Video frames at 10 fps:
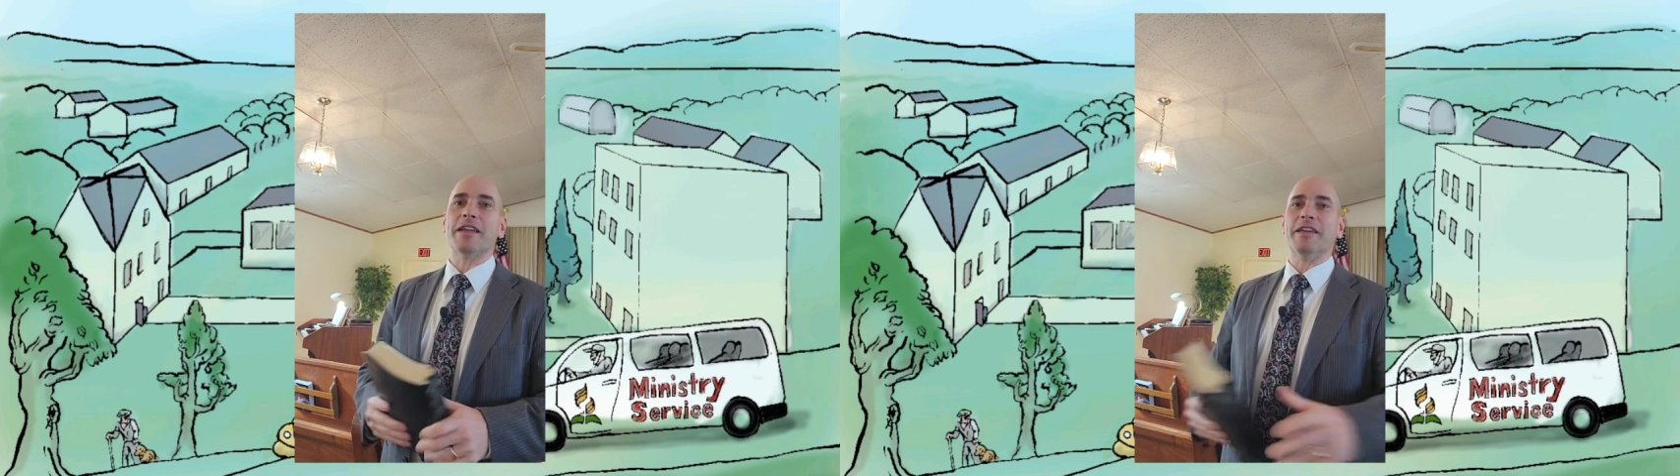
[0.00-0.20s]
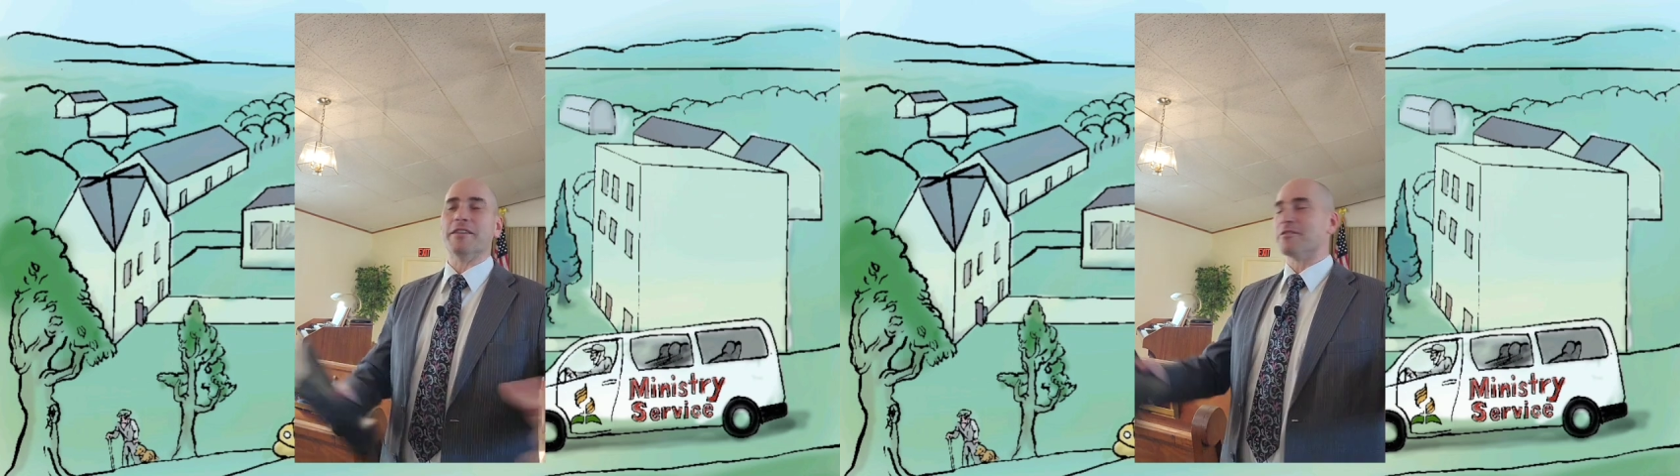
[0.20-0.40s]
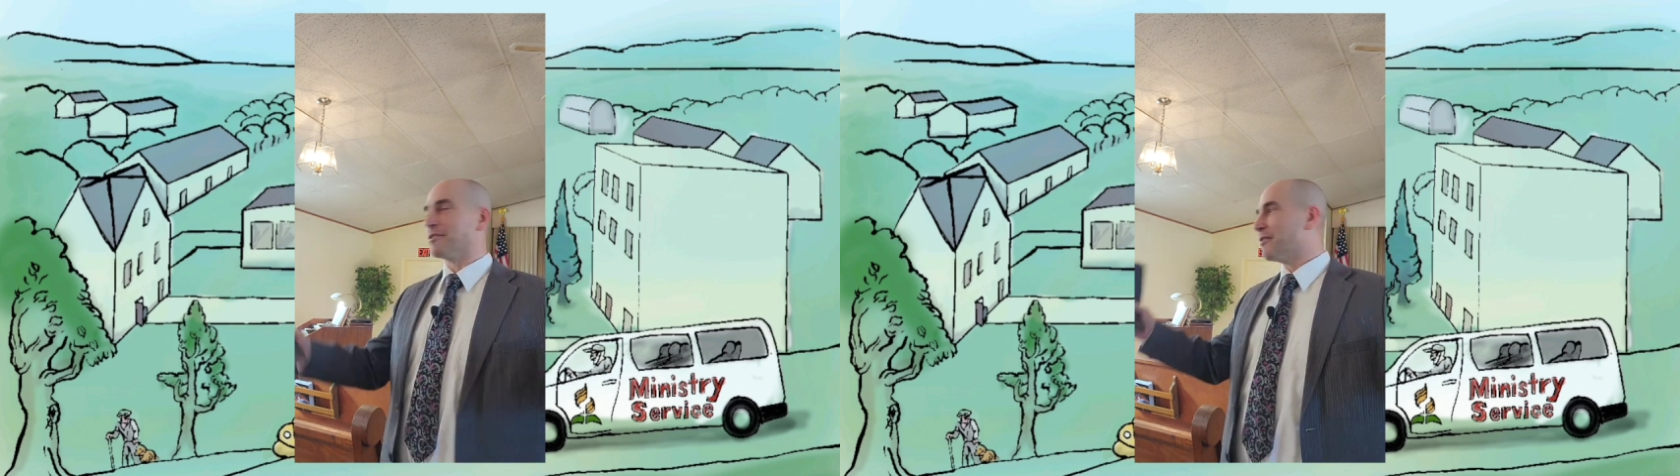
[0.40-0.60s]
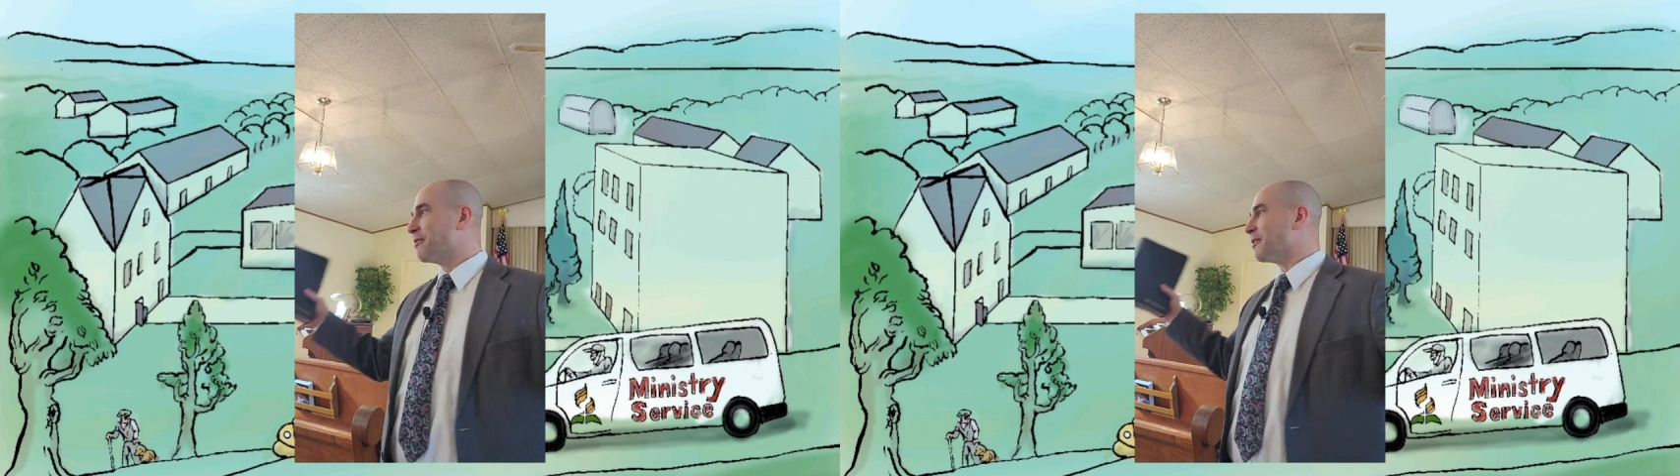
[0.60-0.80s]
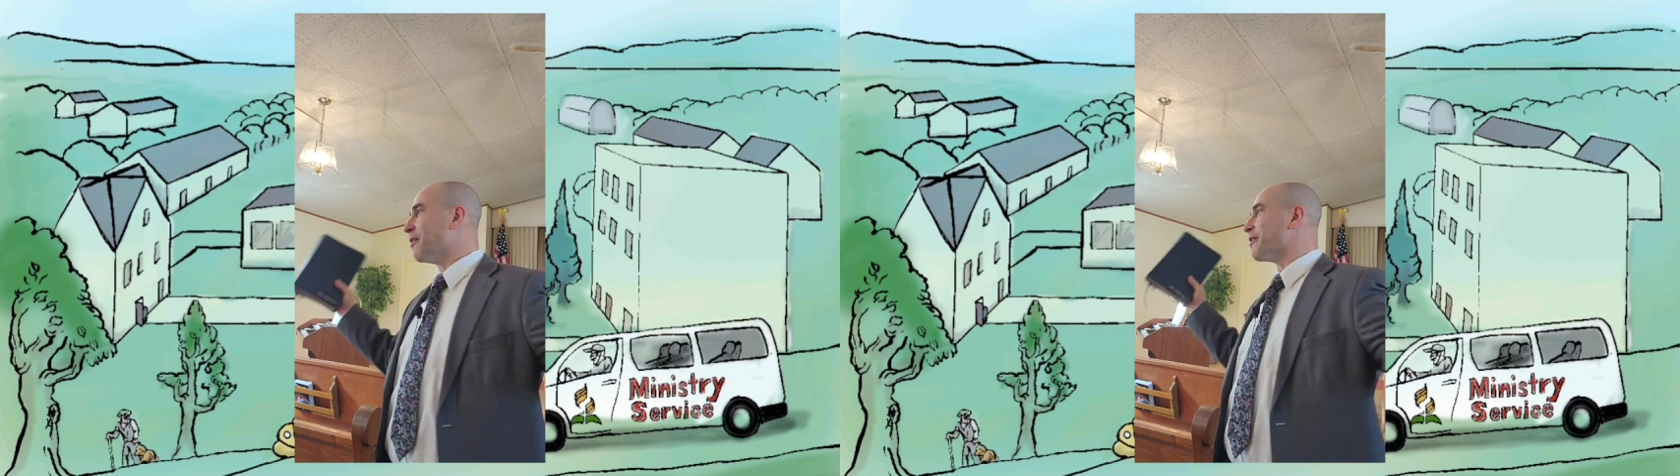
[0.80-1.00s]
is no
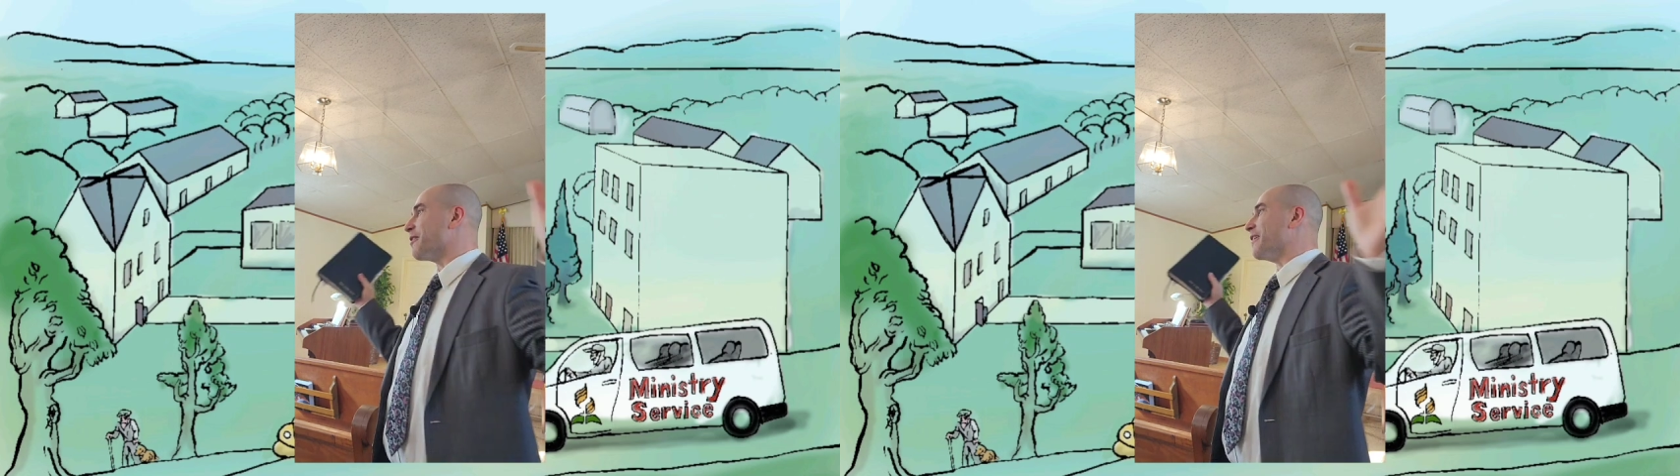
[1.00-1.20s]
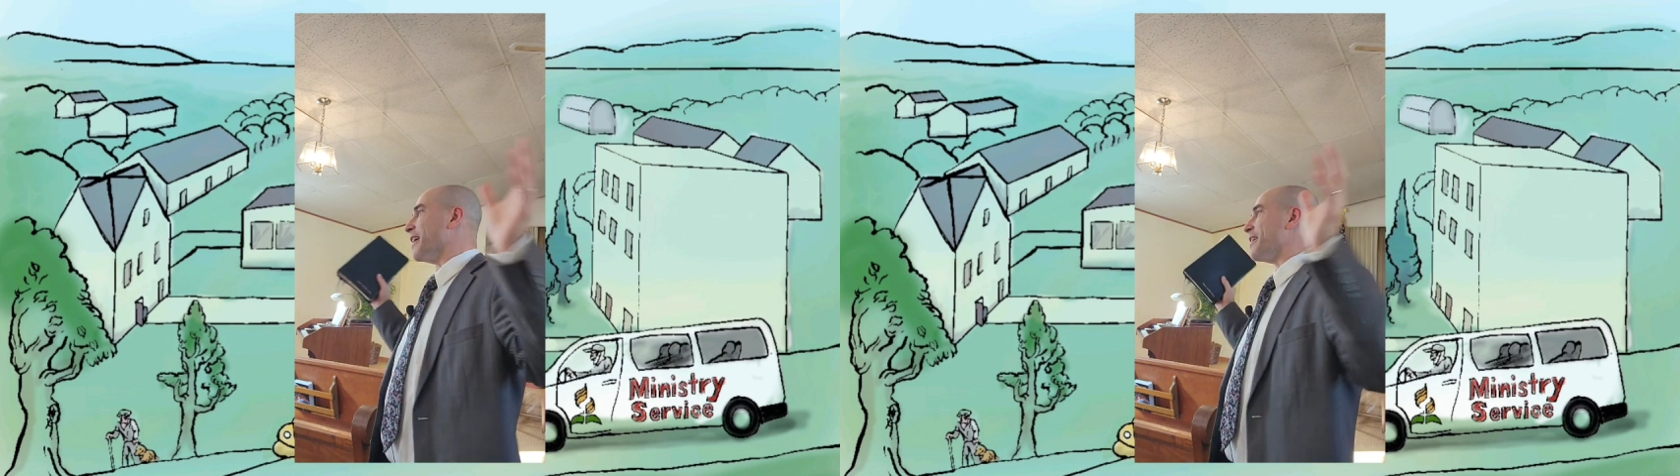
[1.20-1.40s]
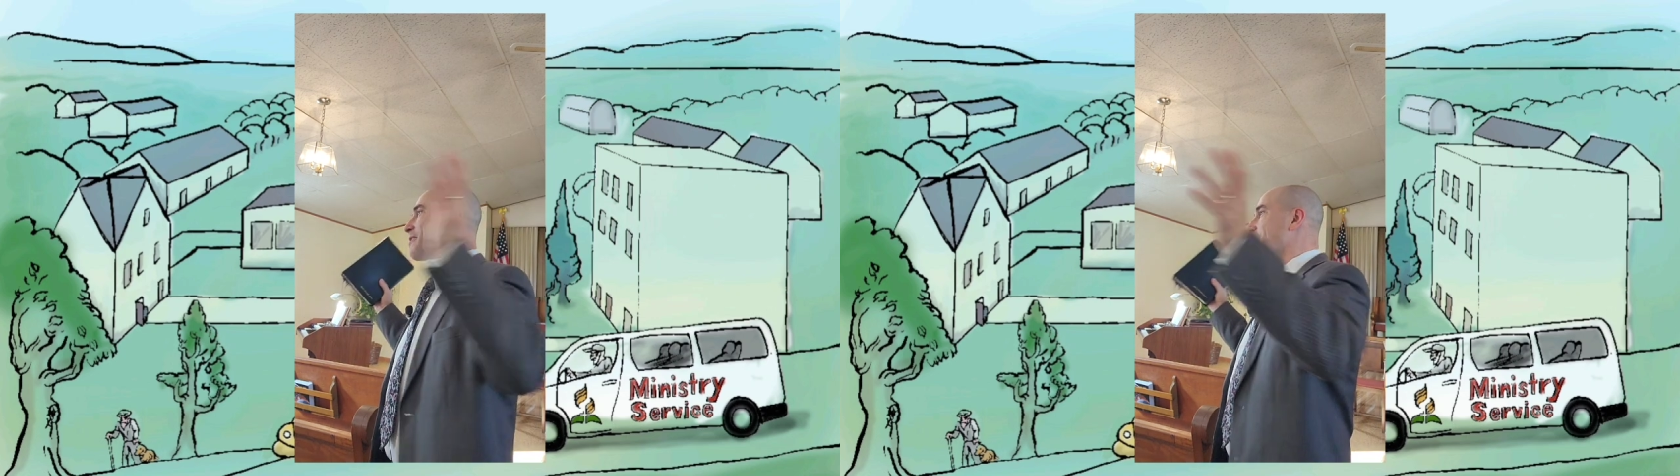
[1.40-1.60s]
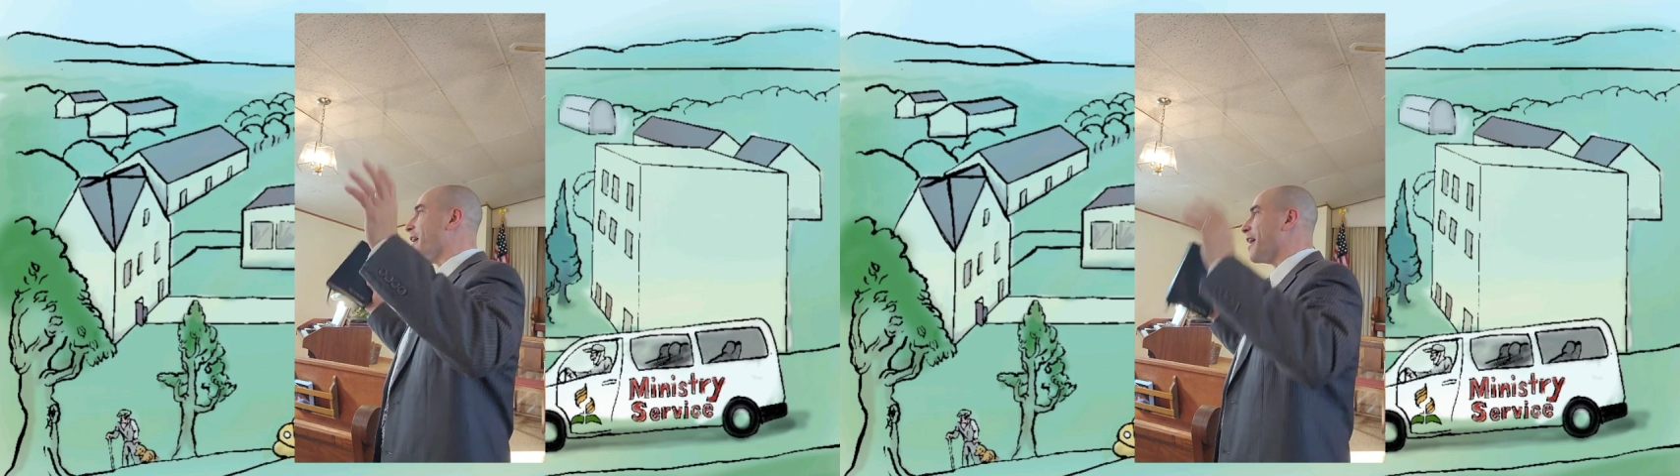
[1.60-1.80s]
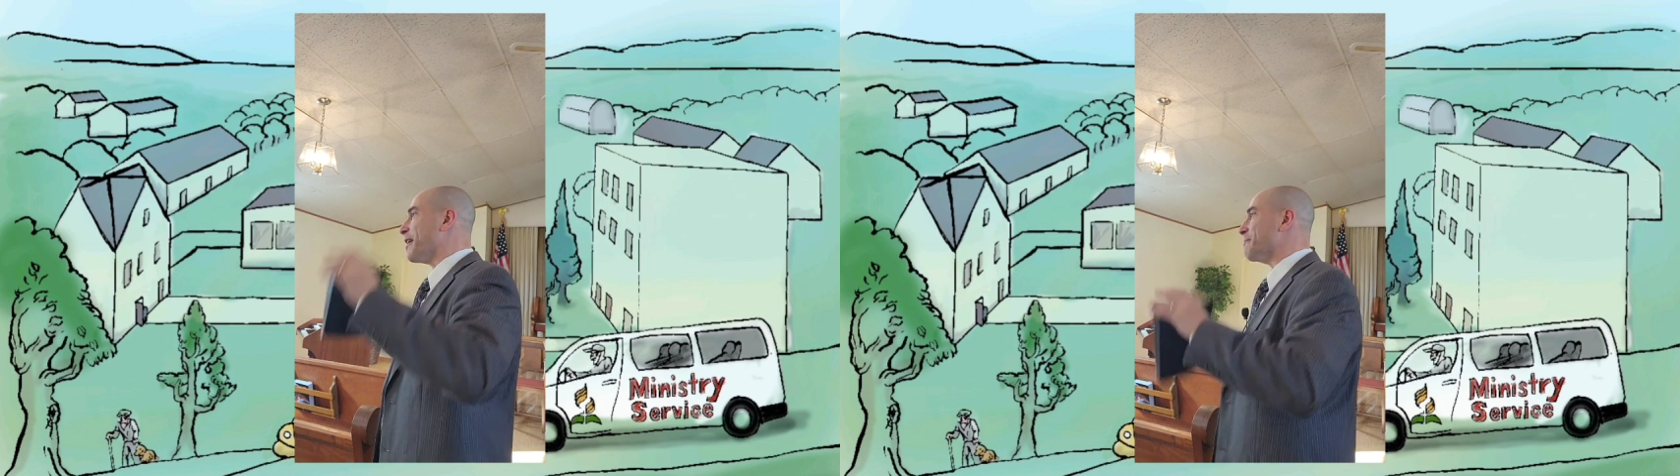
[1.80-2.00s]
longer any
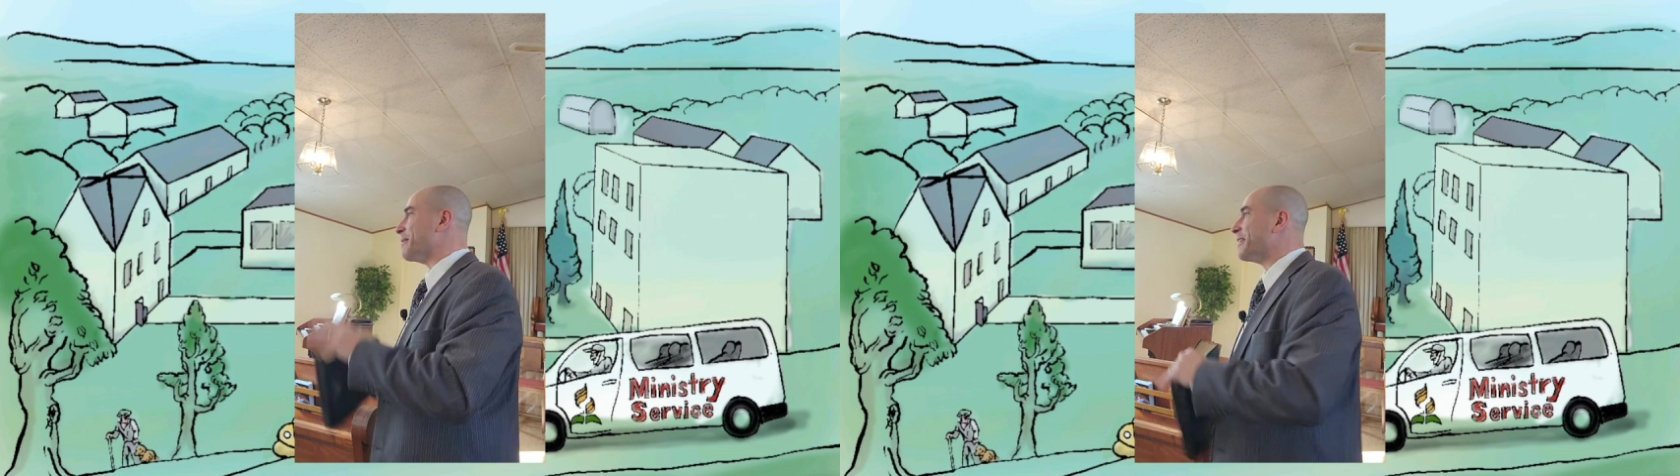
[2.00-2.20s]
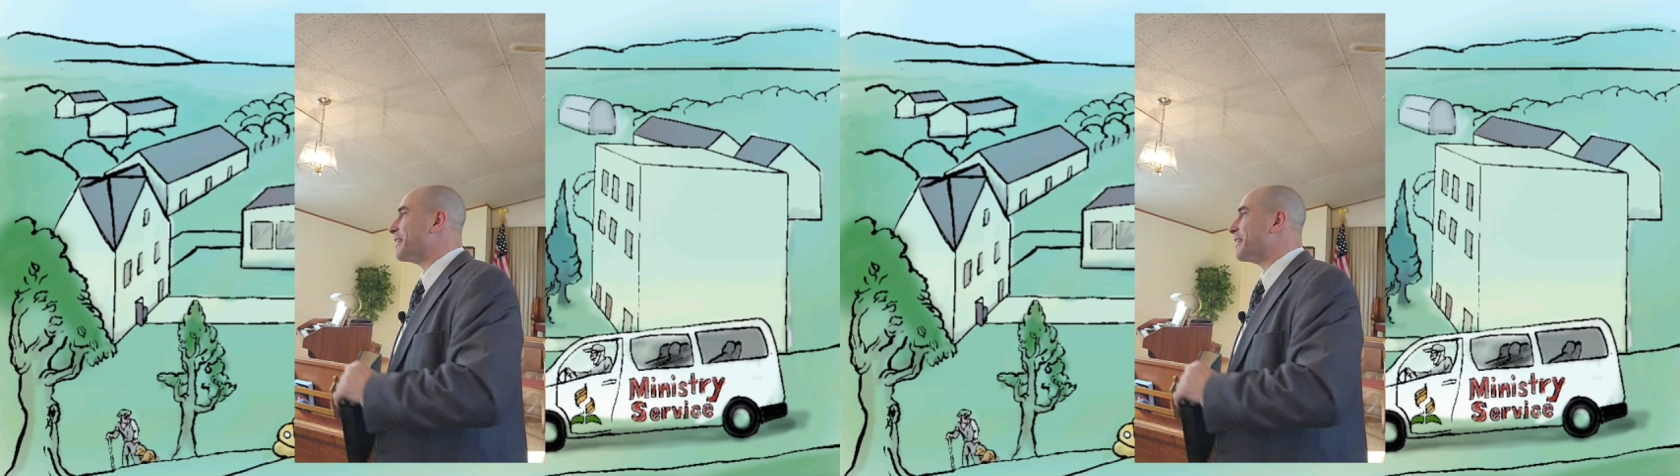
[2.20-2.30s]
crime,